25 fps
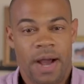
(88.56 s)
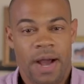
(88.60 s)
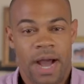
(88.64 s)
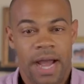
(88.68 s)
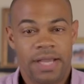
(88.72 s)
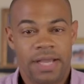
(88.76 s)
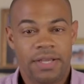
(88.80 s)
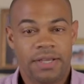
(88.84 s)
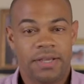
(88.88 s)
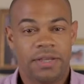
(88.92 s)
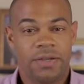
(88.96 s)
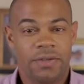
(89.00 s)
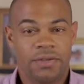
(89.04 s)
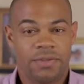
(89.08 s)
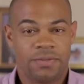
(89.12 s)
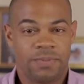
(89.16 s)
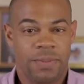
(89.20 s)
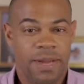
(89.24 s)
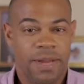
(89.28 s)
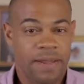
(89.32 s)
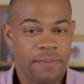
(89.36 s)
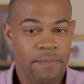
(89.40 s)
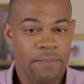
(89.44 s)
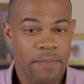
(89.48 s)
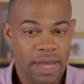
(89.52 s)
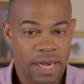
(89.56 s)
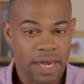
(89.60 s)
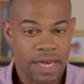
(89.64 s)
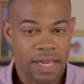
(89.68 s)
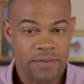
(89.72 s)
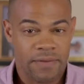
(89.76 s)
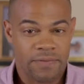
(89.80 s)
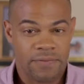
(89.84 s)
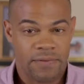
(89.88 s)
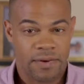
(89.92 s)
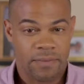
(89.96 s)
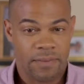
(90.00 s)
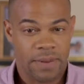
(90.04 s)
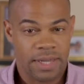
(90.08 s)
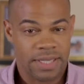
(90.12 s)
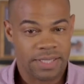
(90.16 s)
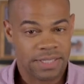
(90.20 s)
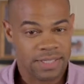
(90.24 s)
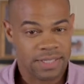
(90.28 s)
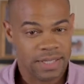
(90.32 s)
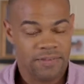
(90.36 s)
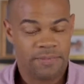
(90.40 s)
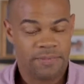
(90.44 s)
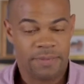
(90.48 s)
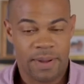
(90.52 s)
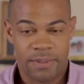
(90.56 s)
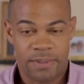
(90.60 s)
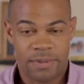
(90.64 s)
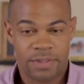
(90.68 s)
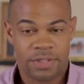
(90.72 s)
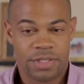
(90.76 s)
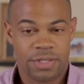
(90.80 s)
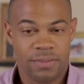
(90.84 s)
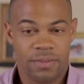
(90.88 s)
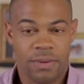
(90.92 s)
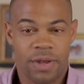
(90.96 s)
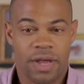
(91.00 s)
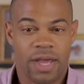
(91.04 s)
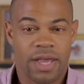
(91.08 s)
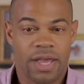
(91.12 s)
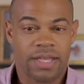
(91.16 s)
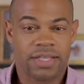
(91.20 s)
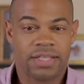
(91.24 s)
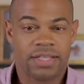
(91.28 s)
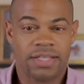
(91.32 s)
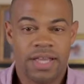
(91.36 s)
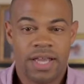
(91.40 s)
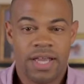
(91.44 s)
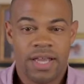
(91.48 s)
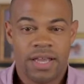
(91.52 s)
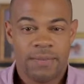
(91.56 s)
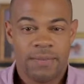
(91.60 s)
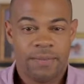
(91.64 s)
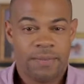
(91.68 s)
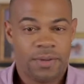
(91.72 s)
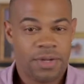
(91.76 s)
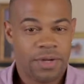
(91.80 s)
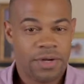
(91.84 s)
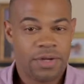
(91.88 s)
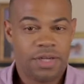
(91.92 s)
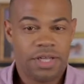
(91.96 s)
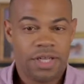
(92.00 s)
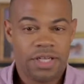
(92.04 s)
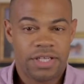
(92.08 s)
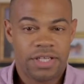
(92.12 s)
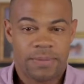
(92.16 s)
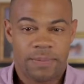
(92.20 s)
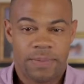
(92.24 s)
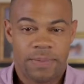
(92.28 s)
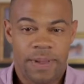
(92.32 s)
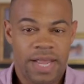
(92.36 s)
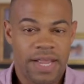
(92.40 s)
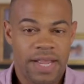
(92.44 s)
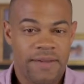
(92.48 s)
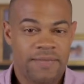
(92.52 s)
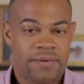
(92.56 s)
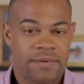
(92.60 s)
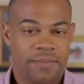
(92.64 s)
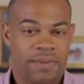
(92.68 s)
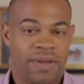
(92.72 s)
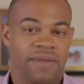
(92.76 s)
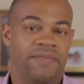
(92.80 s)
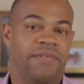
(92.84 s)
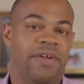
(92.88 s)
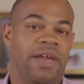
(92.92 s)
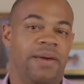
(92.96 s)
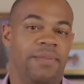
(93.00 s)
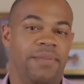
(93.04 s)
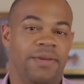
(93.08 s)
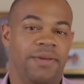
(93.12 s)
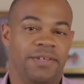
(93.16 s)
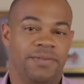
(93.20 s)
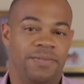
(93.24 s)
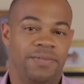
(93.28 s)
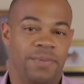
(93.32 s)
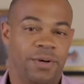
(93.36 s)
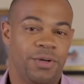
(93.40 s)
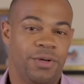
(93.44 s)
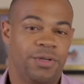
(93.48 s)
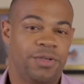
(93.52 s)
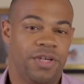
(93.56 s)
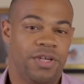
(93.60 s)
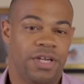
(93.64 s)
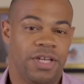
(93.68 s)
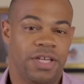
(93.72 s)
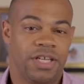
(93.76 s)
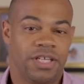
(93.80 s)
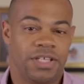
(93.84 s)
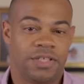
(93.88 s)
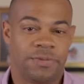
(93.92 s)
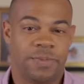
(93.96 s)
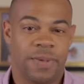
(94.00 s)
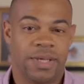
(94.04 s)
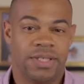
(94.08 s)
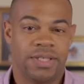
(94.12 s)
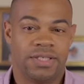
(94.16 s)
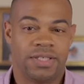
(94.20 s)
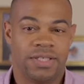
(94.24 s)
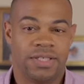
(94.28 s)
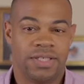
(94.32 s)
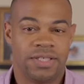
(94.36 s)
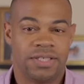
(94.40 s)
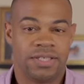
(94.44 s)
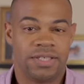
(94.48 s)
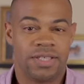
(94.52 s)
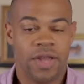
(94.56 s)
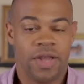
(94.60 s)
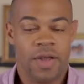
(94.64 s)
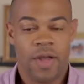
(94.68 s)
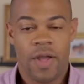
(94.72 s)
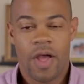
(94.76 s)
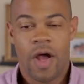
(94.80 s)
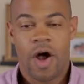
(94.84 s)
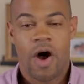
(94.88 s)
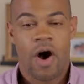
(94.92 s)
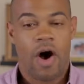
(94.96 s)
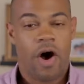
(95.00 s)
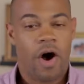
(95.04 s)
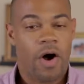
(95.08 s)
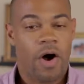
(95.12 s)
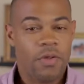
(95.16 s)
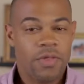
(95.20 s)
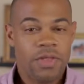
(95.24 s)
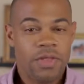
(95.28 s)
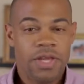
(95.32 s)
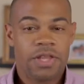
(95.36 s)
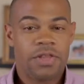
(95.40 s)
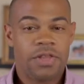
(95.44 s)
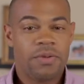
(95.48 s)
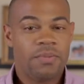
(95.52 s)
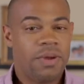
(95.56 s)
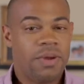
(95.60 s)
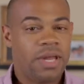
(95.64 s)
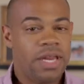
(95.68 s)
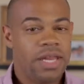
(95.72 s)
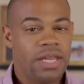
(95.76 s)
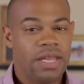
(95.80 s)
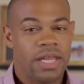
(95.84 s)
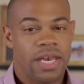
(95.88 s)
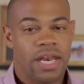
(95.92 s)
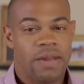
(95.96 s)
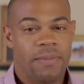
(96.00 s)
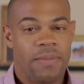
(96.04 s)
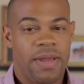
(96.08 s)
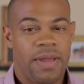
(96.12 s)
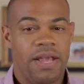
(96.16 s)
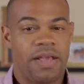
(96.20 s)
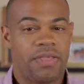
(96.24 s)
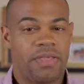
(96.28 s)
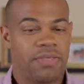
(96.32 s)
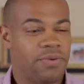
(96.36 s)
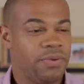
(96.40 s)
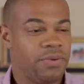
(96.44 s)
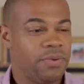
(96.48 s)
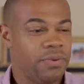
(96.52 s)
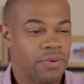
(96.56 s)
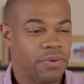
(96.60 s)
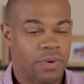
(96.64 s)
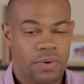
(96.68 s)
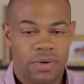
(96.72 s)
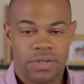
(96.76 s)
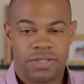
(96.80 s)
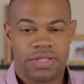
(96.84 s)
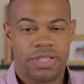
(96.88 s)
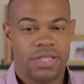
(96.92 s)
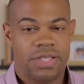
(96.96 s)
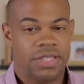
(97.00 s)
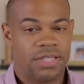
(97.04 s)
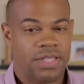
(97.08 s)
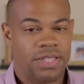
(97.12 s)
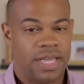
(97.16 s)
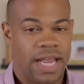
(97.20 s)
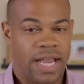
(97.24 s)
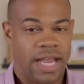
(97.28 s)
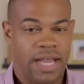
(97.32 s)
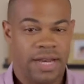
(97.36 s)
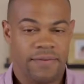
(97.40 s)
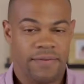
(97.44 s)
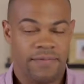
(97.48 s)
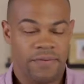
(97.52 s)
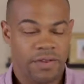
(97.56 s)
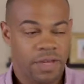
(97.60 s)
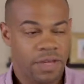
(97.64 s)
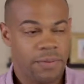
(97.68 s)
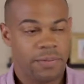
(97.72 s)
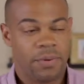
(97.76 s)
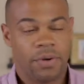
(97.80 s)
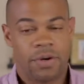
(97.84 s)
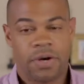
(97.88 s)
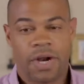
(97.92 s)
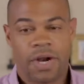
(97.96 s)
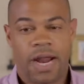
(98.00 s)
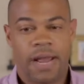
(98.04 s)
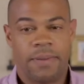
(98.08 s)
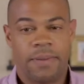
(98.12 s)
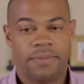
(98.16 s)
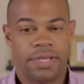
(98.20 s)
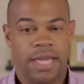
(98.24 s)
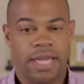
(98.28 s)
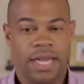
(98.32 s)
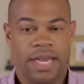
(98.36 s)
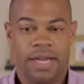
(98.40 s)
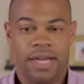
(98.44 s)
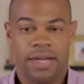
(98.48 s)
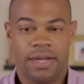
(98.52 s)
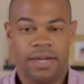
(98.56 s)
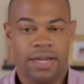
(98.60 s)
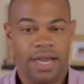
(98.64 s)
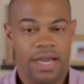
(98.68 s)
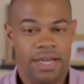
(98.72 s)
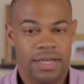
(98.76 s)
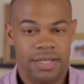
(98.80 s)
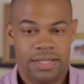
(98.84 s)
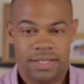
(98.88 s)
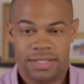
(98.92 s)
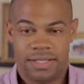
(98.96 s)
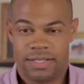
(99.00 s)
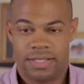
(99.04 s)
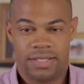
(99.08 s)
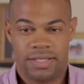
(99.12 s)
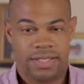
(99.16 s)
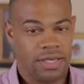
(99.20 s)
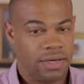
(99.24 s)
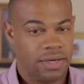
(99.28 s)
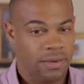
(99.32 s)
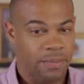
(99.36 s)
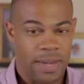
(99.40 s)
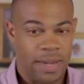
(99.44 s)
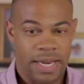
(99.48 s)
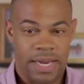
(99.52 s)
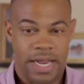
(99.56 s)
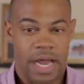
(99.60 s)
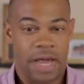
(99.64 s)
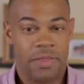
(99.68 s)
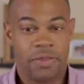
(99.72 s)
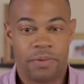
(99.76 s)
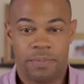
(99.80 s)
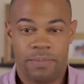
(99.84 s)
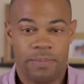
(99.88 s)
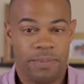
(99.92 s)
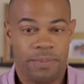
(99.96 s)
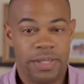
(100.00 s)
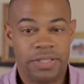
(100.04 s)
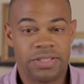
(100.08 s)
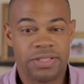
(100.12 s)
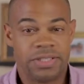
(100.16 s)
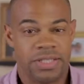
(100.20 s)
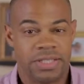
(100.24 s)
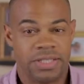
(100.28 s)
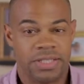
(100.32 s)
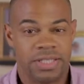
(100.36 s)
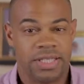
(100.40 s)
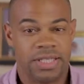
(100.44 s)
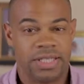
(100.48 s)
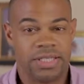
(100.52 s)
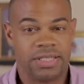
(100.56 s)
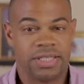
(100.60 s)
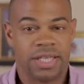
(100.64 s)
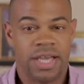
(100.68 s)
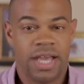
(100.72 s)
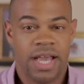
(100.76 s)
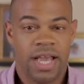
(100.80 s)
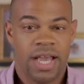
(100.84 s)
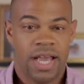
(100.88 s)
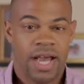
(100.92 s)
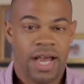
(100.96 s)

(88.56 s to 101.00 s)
I use my money from my self-publishing books purely to pay for my family's personal expenses. All the other money that I make through courses and affiliate programs and my other businesses,